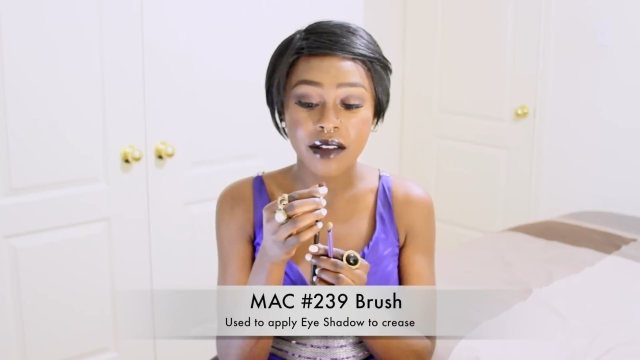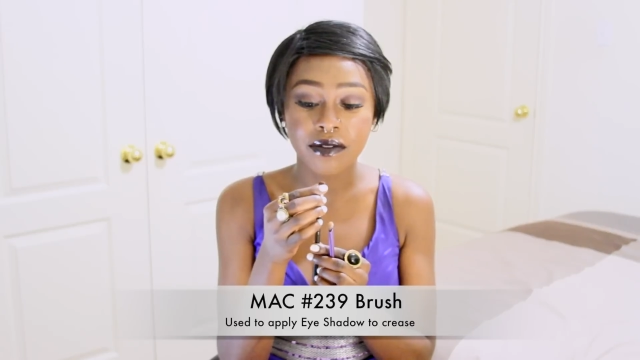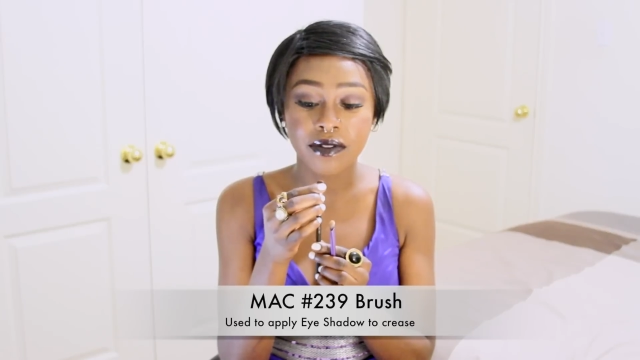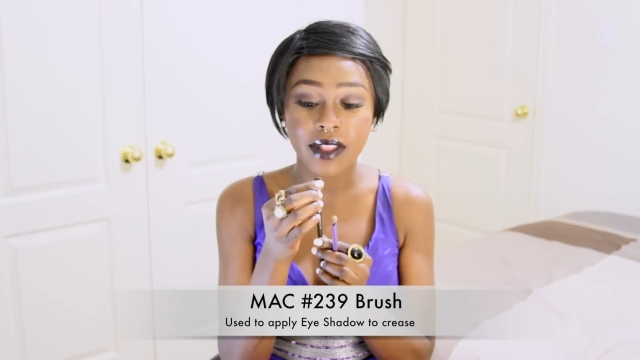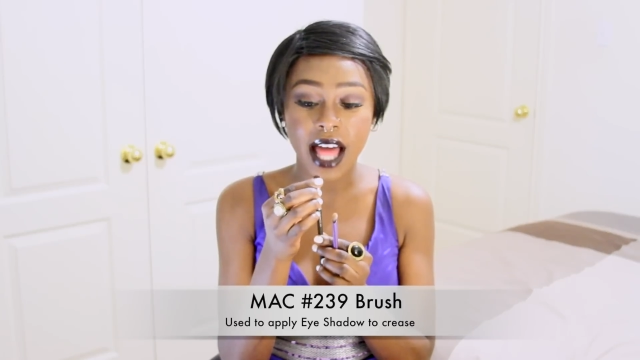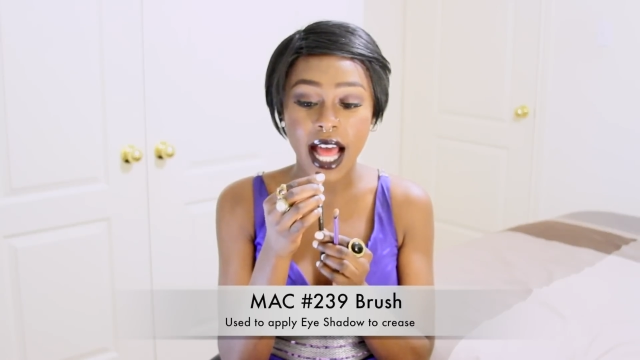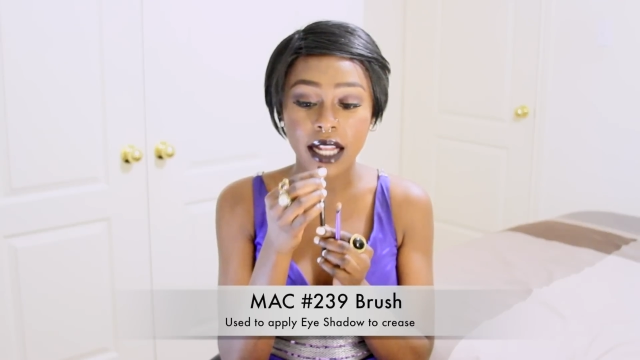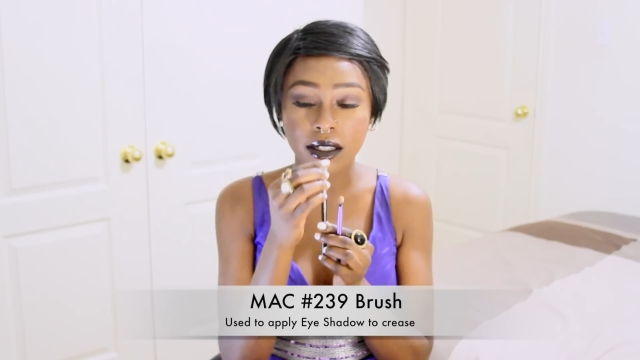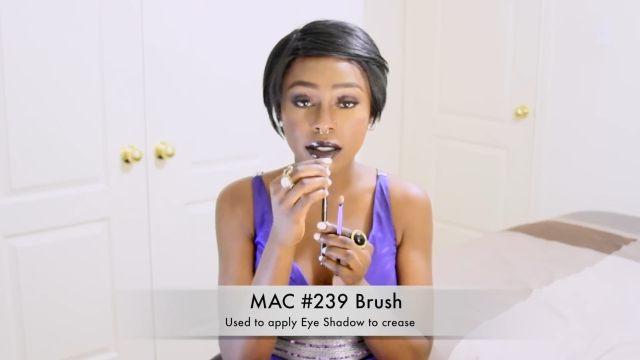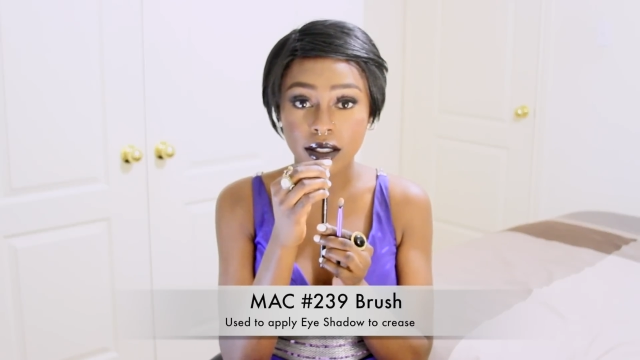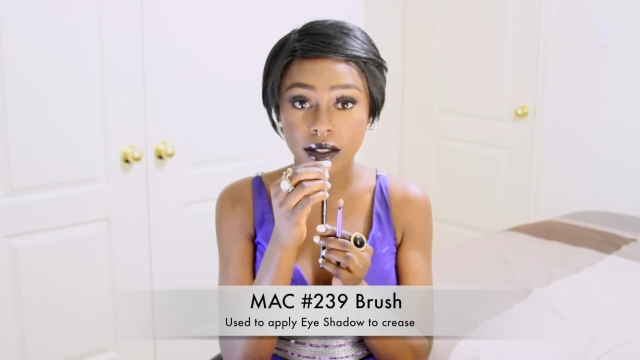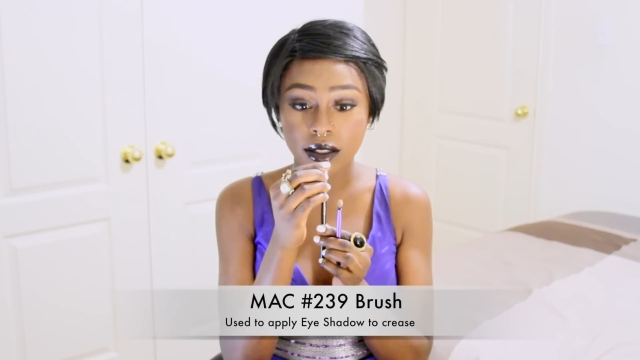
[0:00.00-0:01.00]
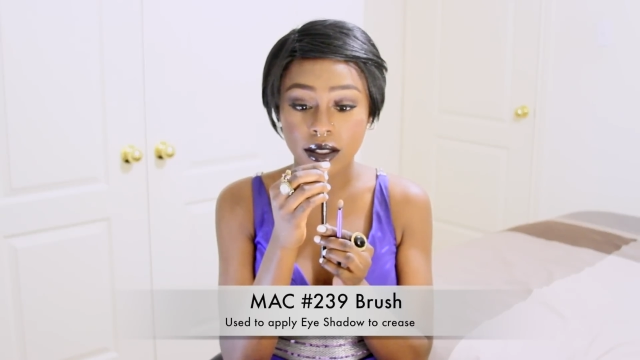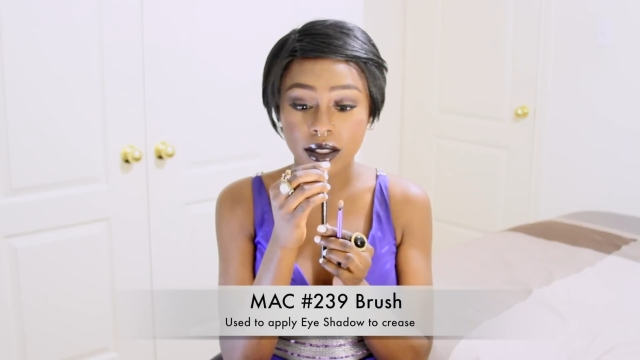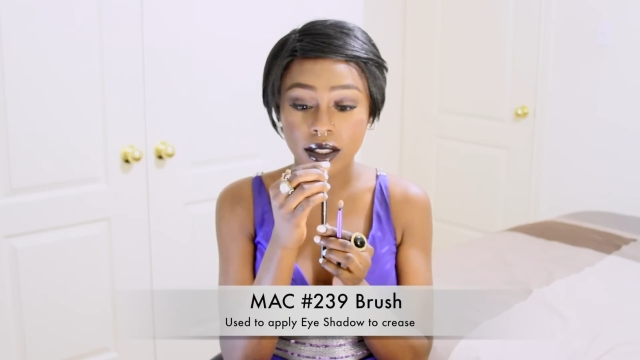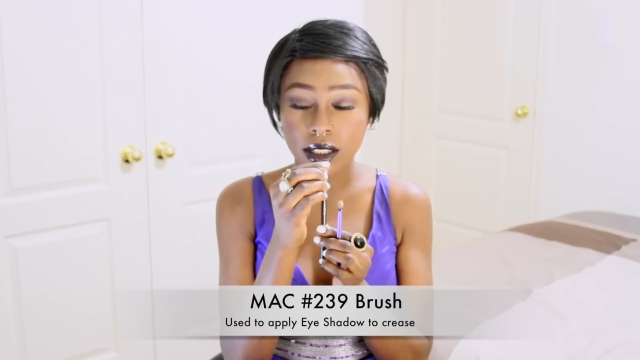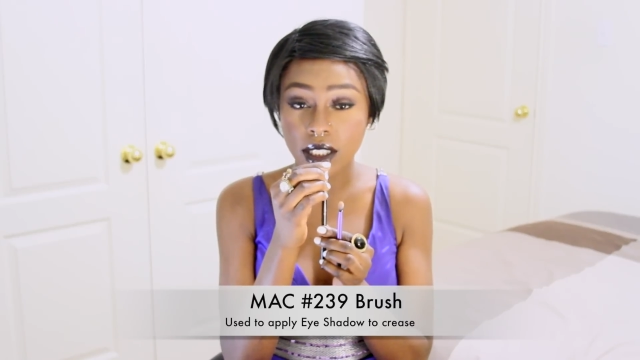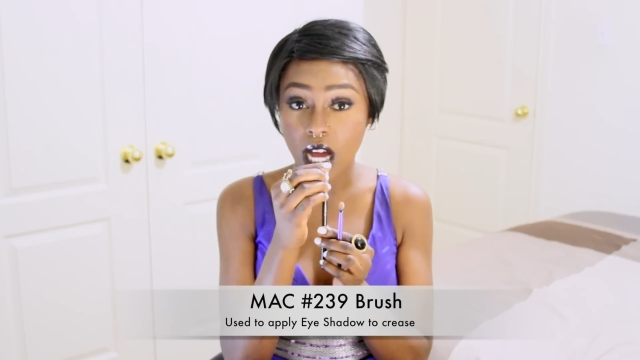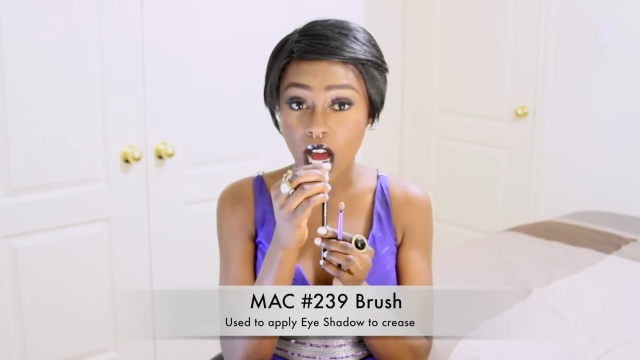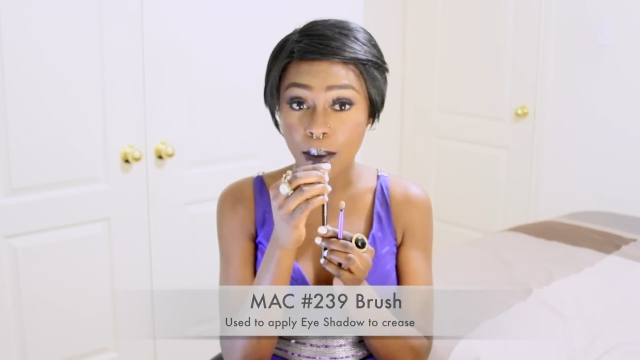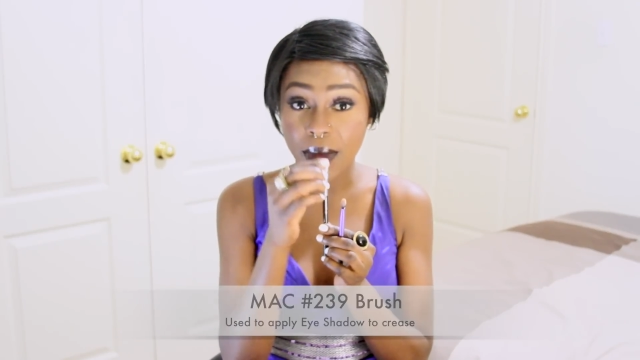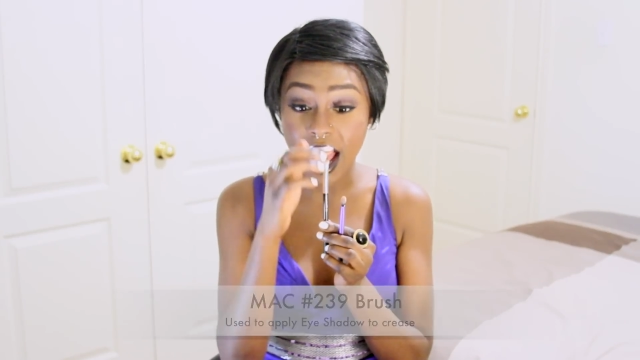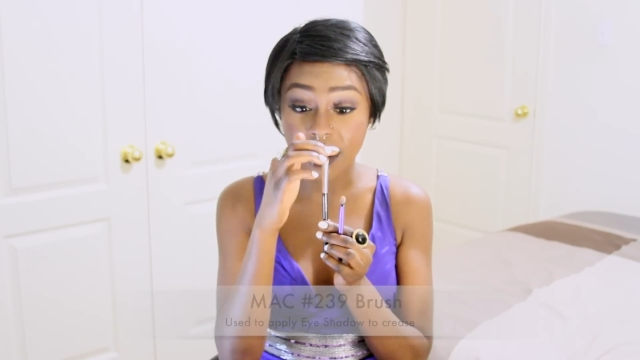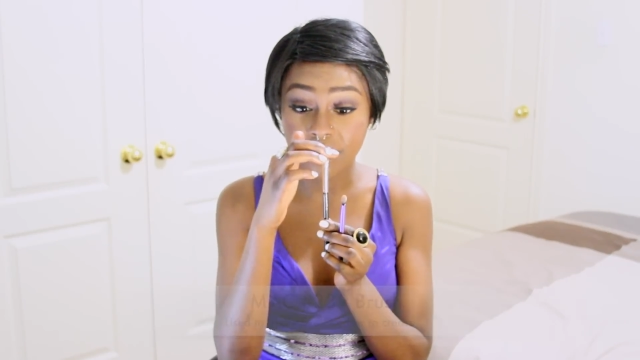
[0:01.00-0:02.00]
flat
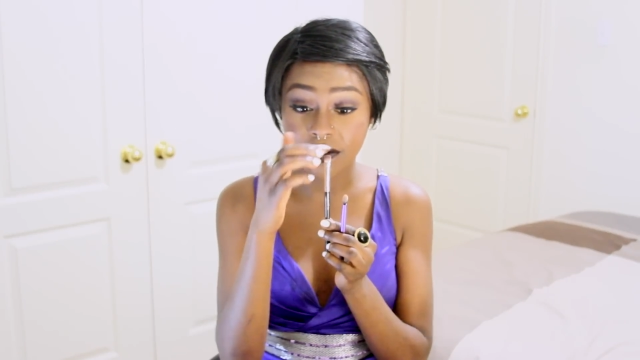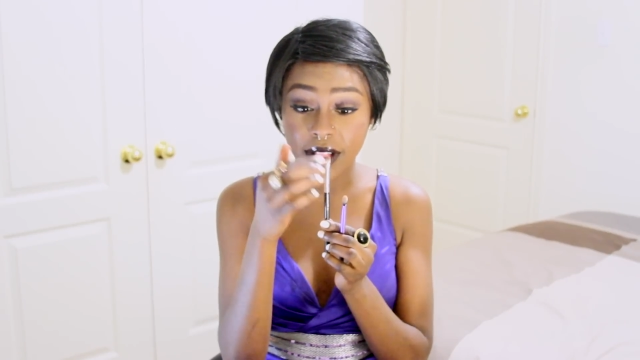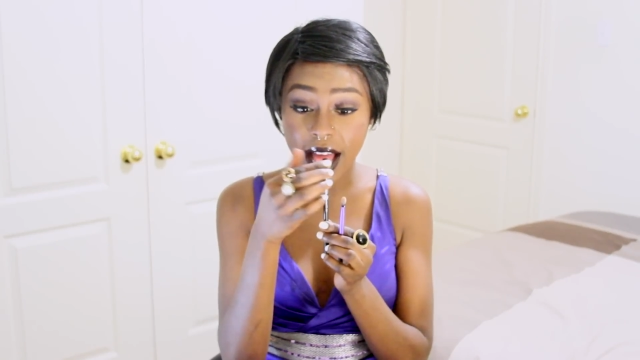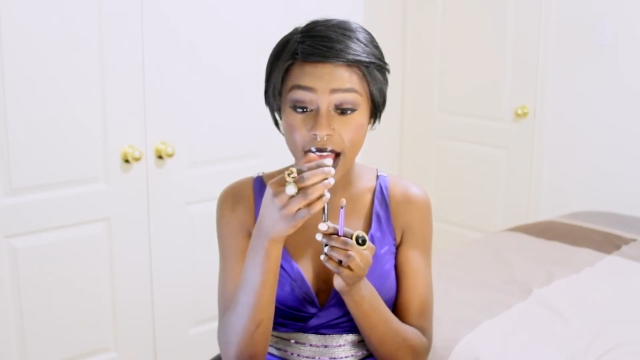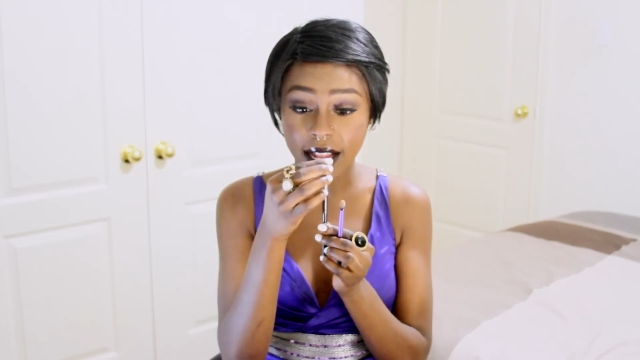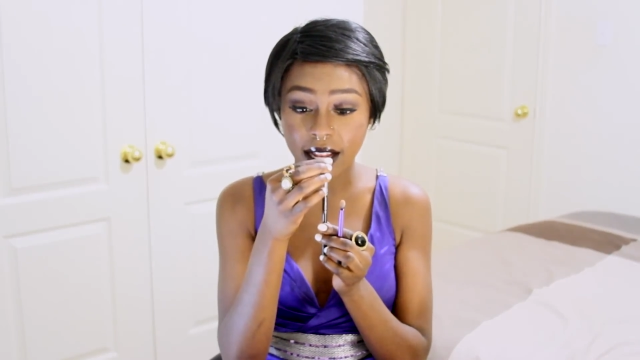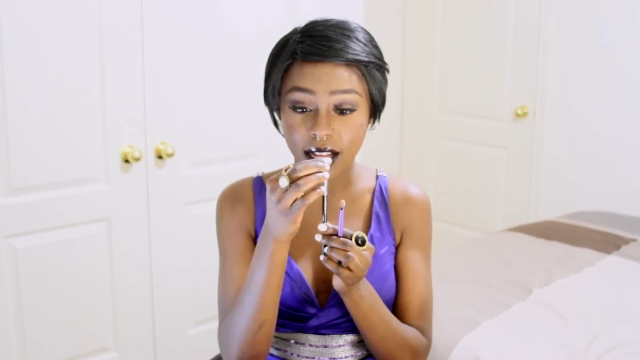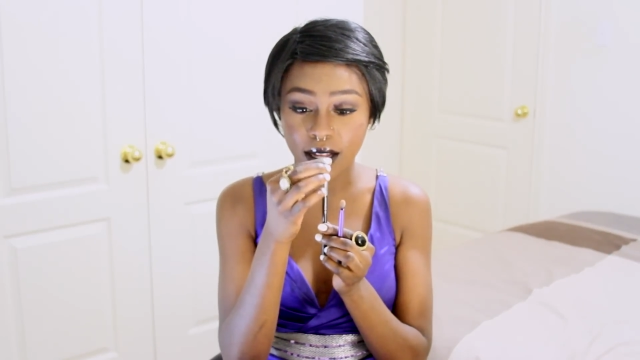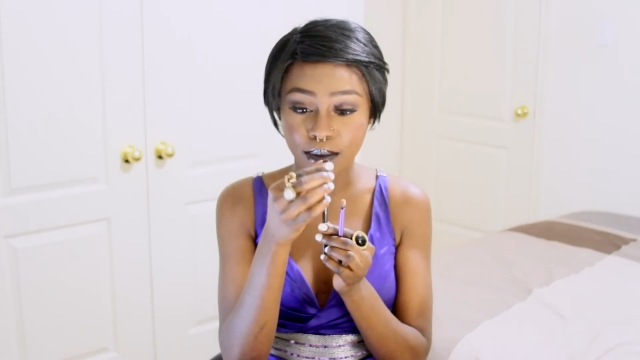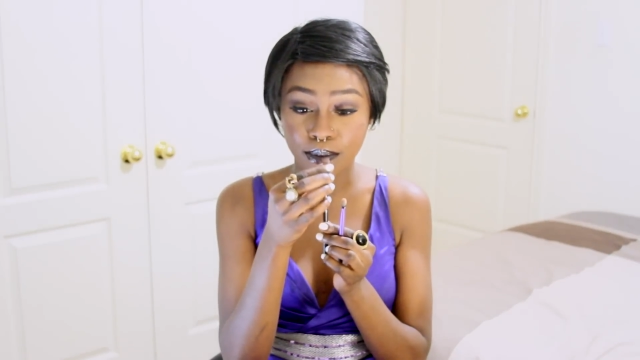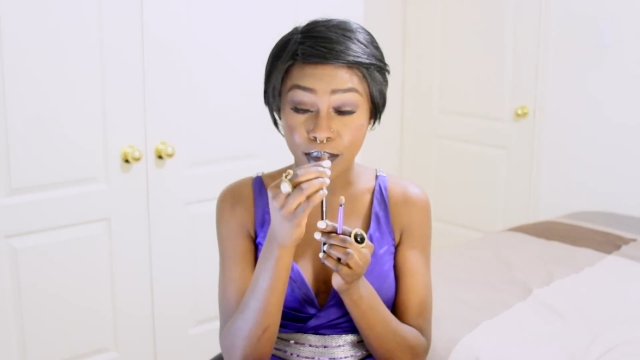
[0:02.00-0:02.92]
top and flat um,